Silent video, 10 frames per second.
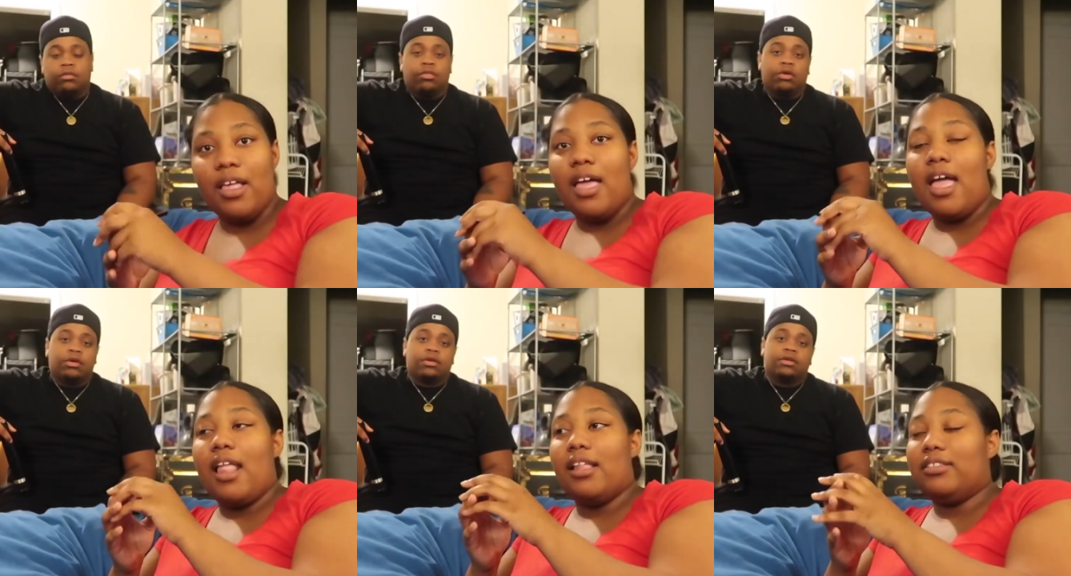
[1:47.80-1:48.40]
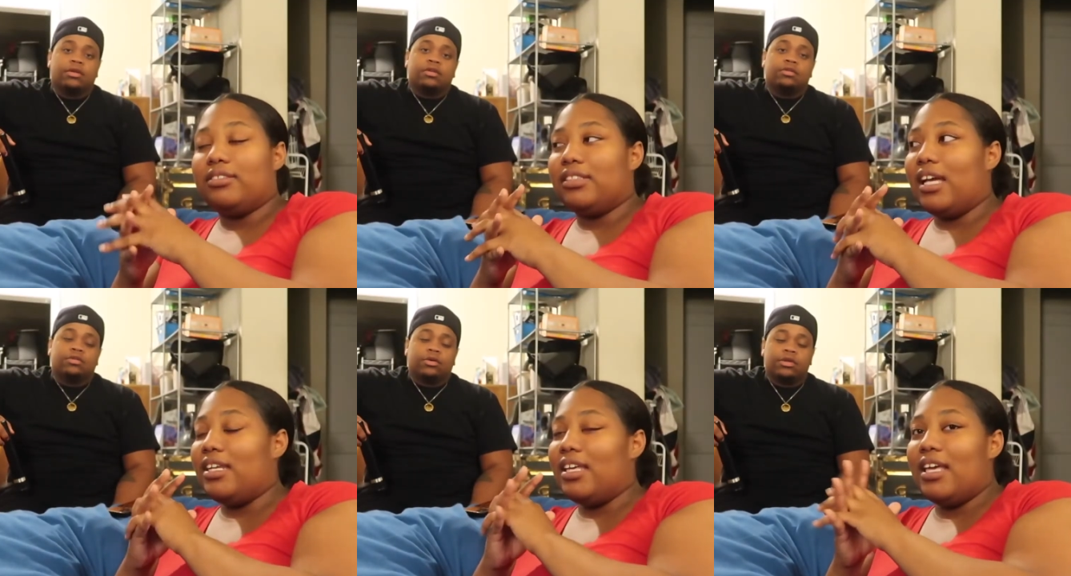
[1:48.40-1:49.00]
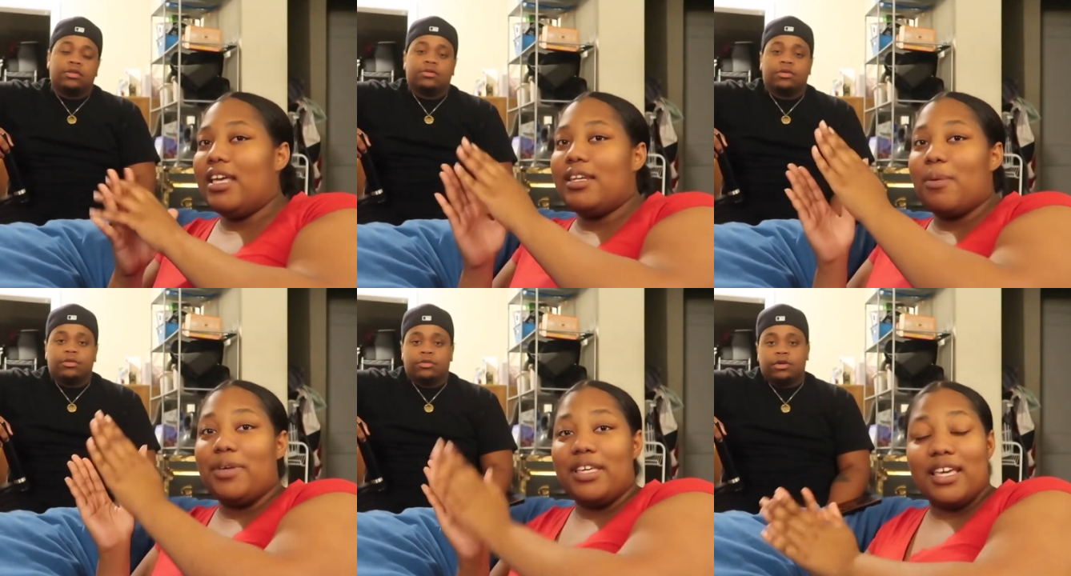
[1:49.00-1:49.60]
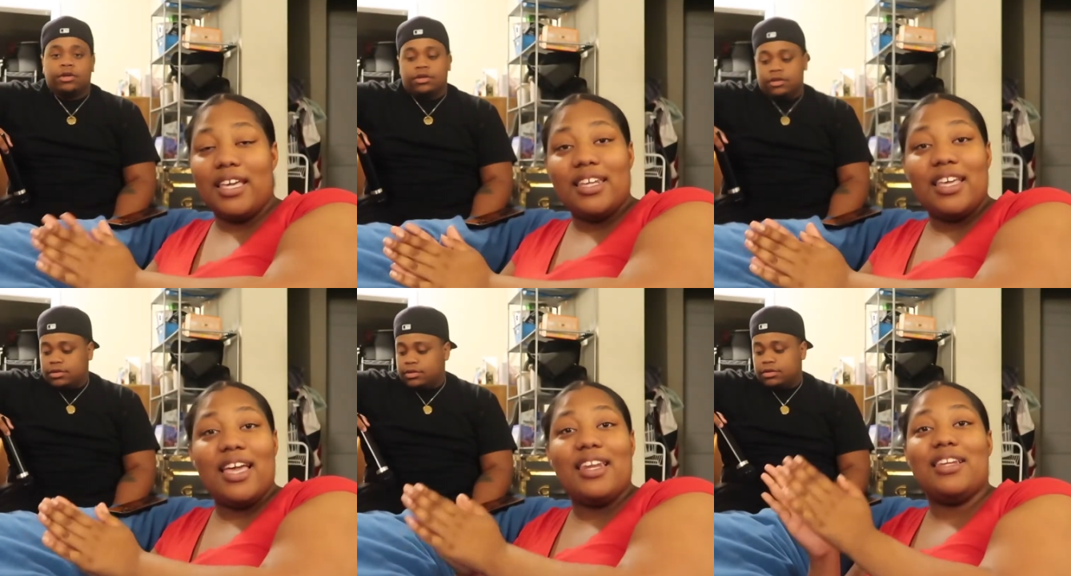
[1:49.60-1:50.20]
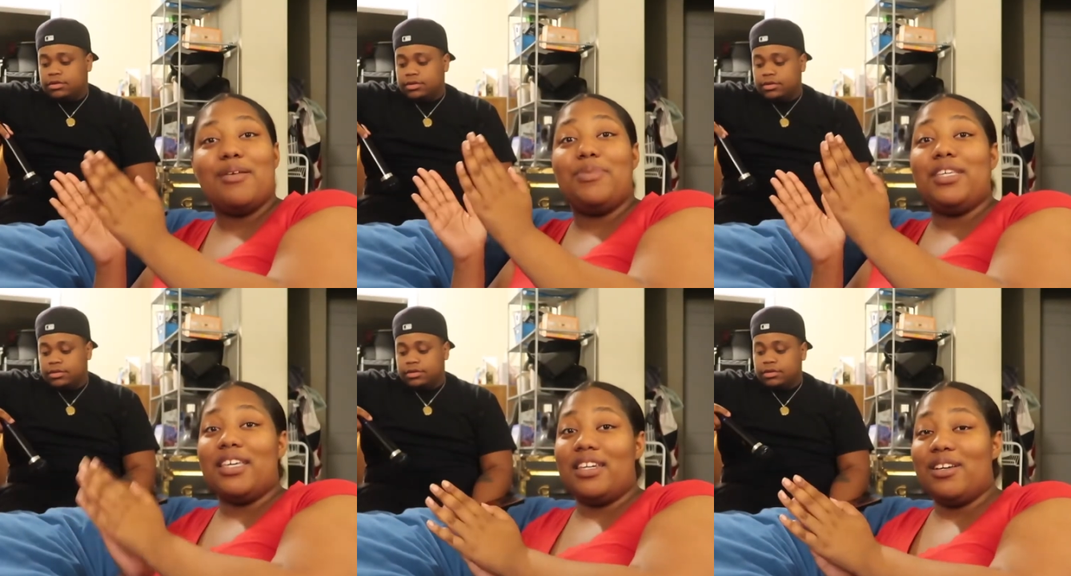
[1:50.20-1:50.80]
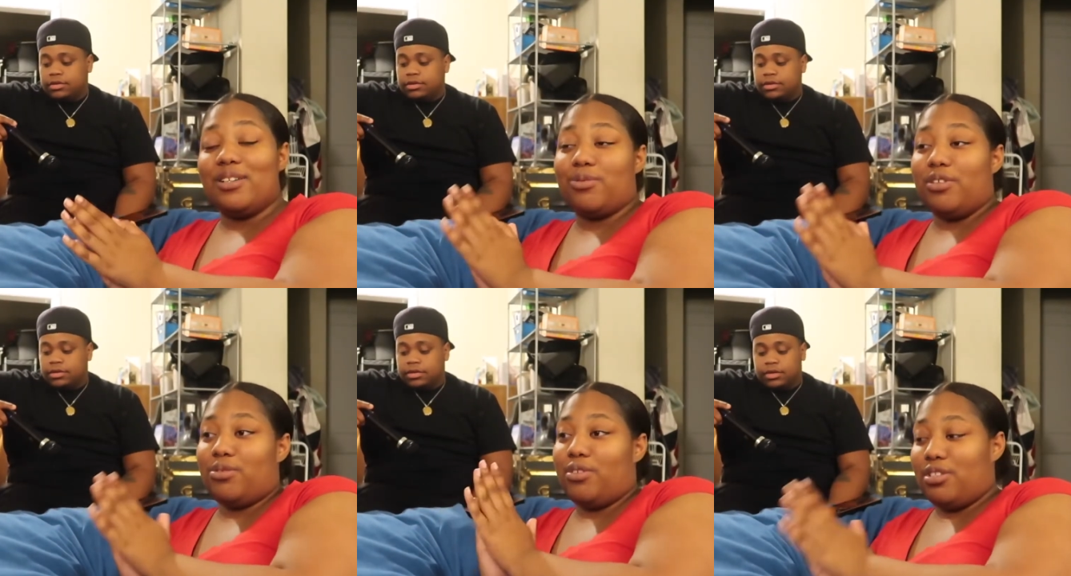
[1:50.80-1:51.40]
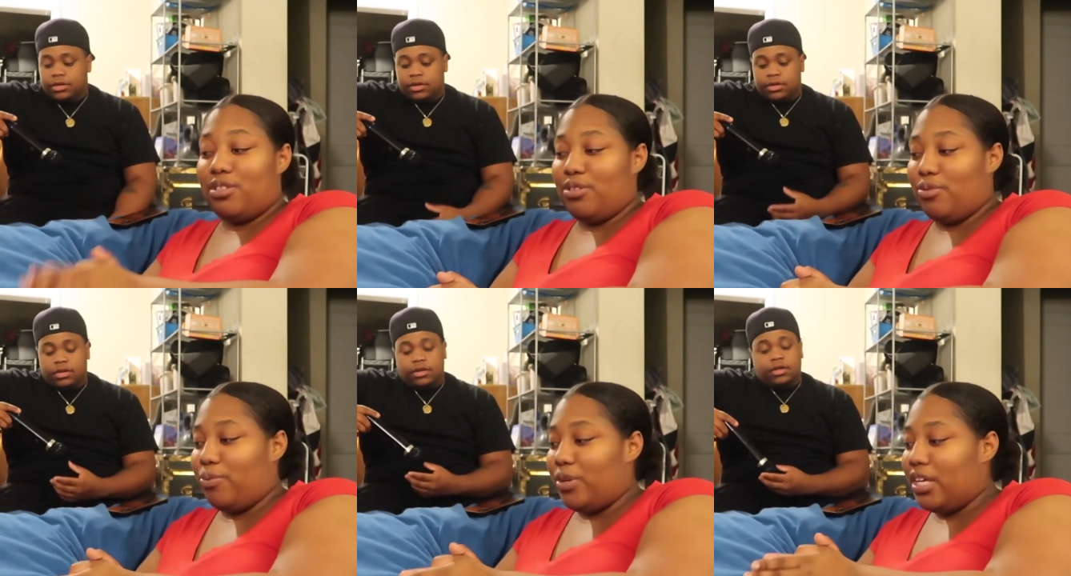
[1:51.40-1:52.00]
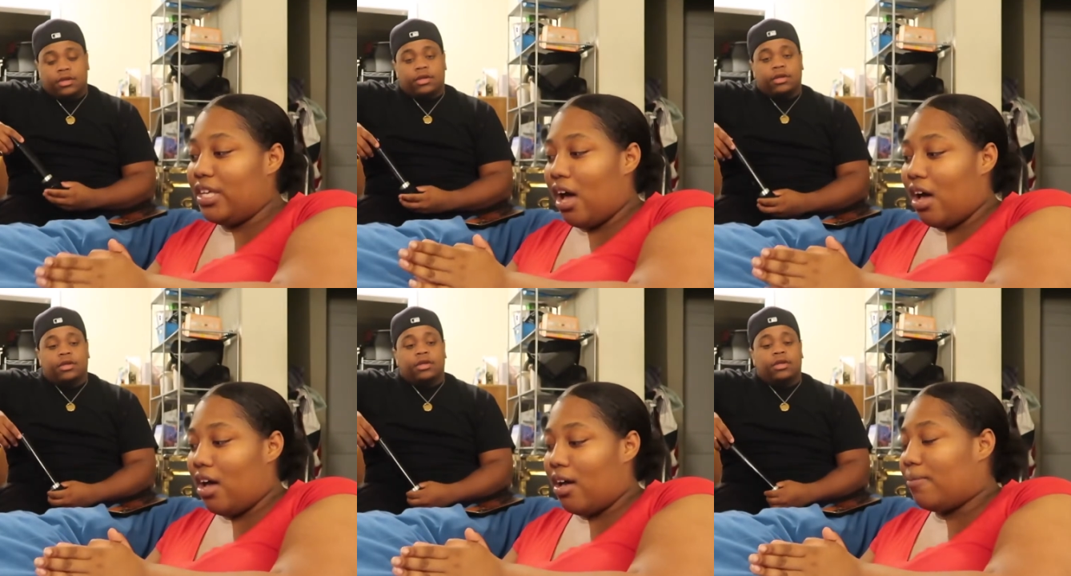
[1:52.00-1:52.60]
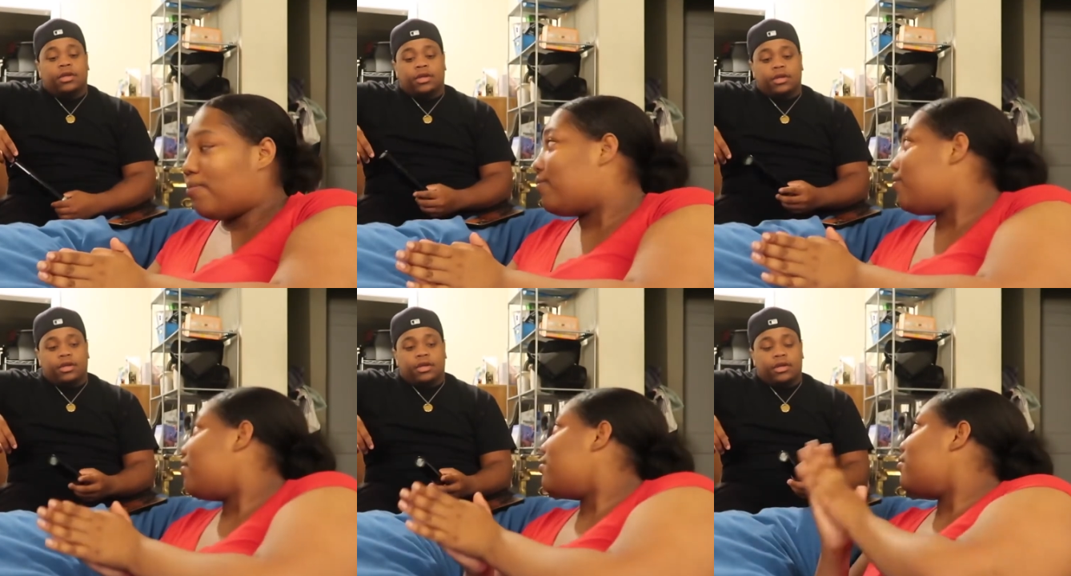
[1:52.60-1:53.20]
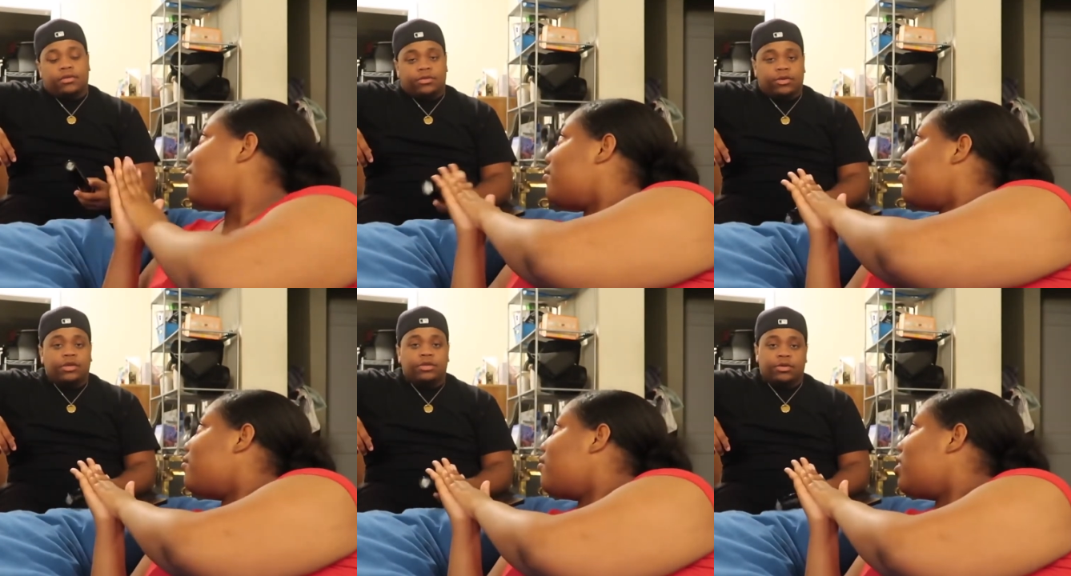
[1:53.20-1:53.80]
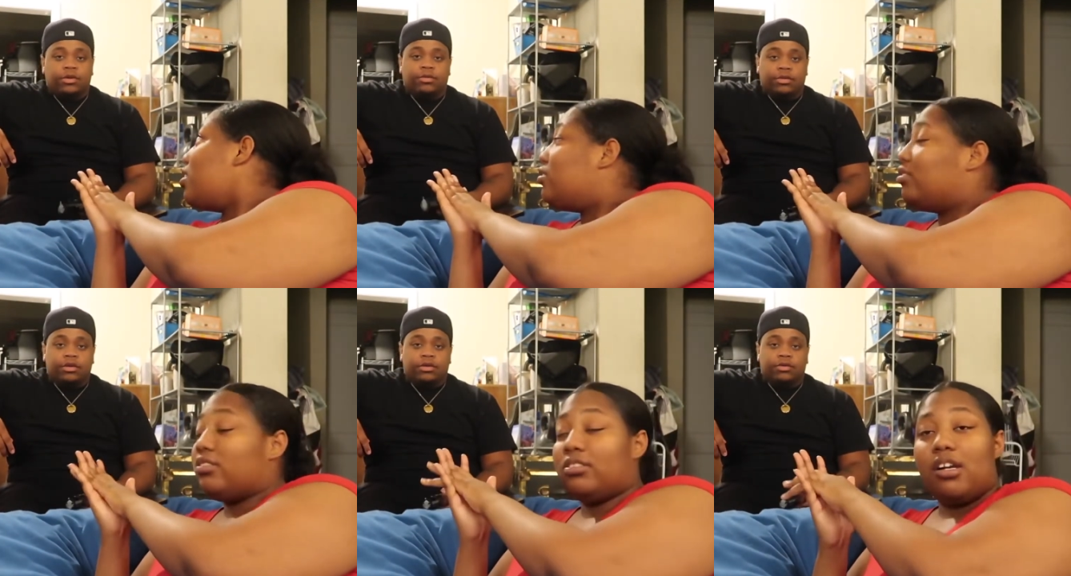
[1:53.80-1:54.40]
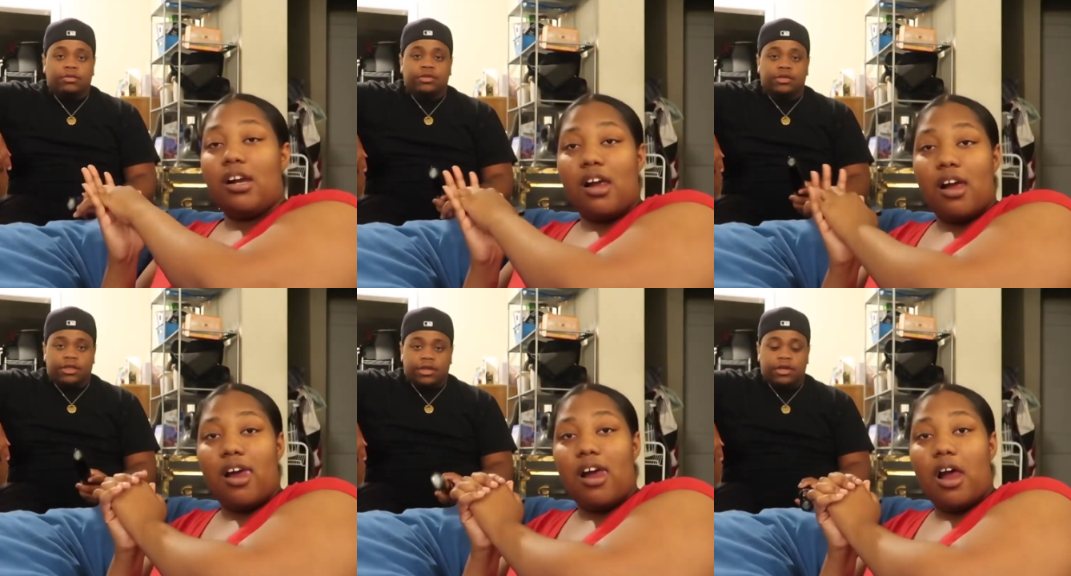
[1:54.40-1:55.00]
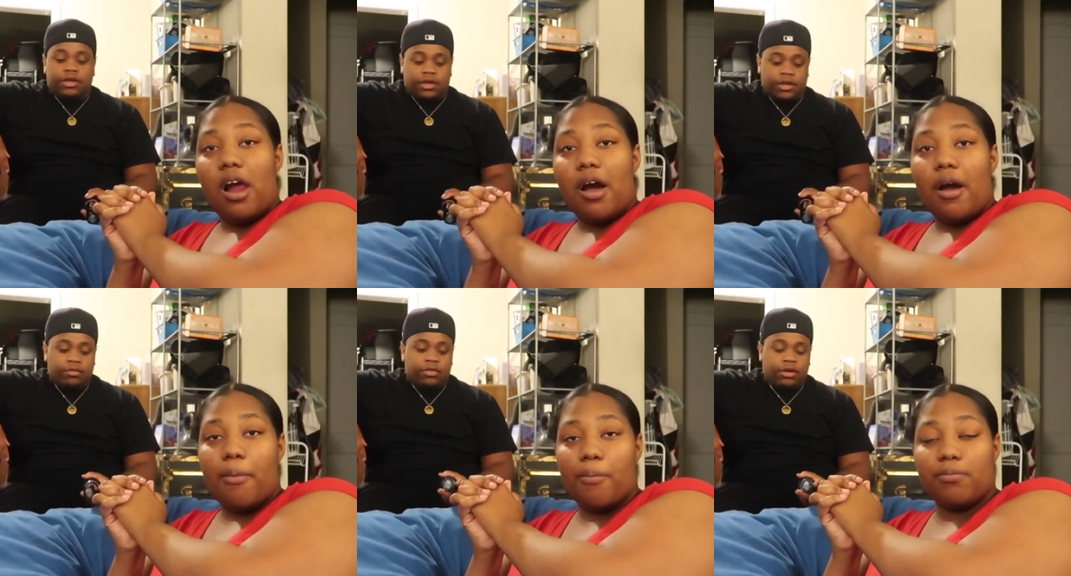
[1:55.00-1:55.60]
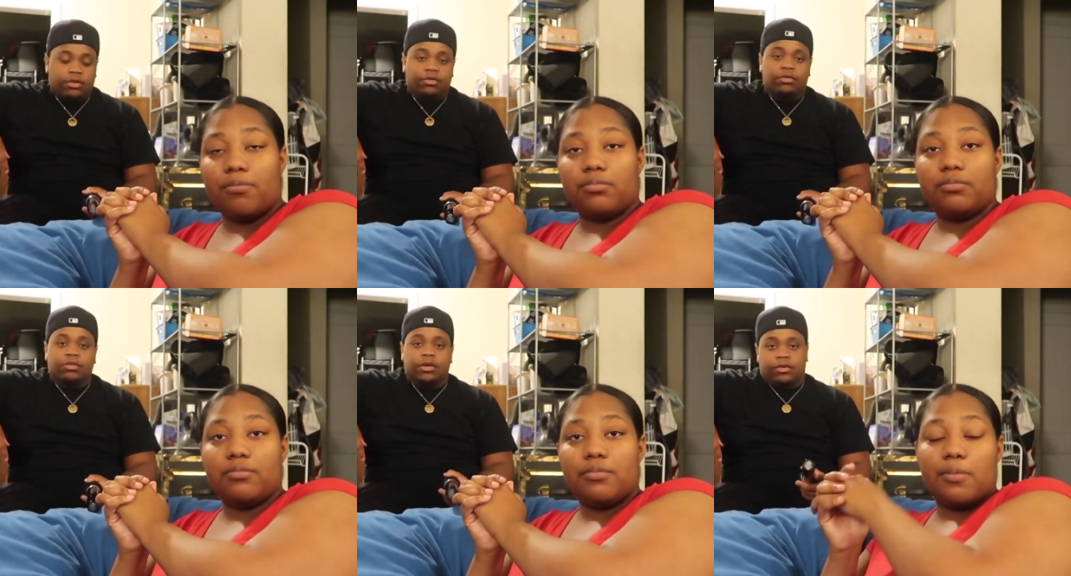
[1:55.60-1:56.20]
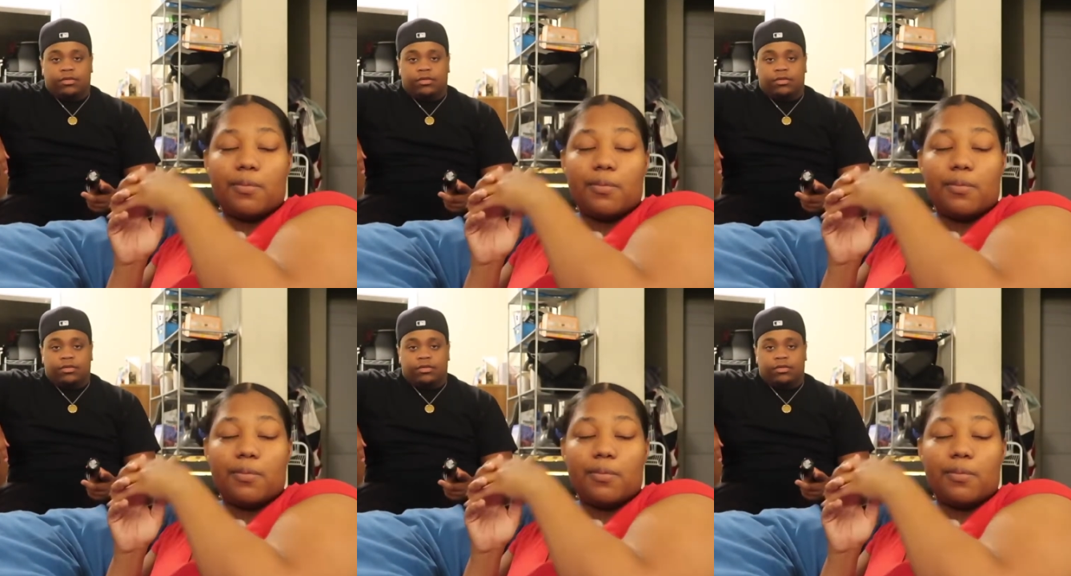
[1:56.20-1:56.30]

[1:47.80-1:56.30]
Speaker 1: Boy, and then in the beginning and in the beginning of 2022, we uh if 2021 was a
Speaker 2: thing, it'd be mm -hmm. a mm-hmm. group of